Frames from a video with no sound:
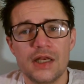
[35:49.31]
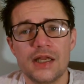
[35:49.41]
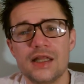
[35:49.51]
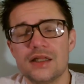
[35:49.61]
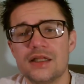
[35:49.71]

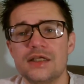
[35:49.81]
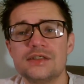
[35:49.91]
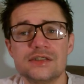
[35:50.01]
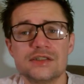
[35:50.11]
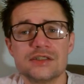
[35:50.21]
Now the
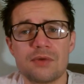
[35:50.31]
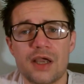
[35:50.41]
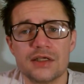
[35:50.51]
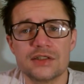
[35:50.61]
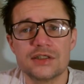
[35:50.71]
system
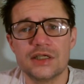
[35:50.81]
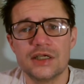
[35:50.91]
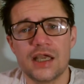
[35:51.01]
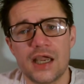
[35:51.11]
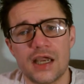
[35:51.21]

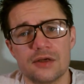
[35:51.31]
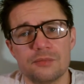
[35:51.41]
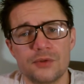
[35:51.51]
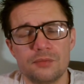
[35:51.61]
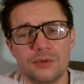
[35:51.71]
actually had
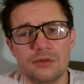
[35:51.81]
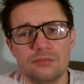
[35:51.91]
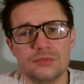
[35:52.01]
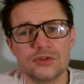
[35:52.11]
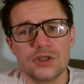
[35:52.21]

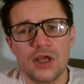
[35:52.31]
problems